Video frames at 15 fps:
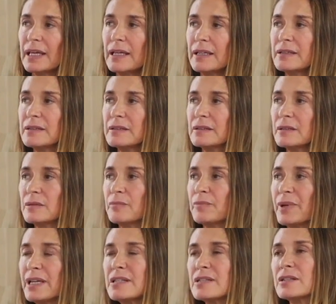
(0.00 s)
And
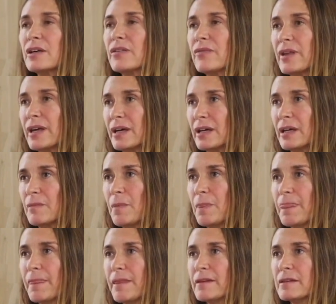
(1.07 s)
based on
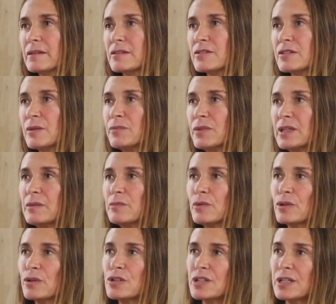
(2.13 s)
that, something
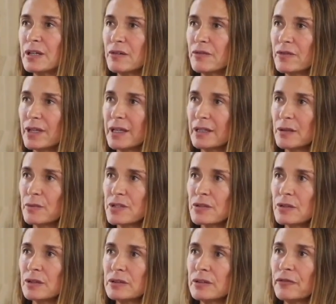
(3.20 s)
emerged out of that
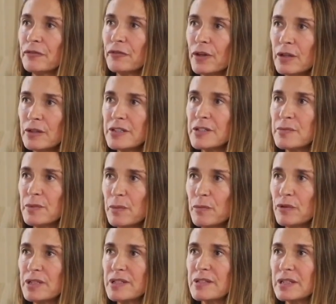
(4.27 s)
was called the false
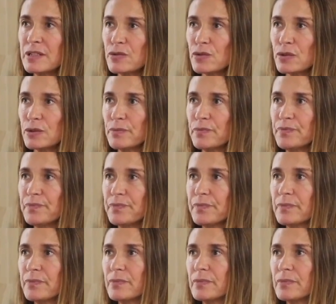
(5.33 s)
memory syndrome.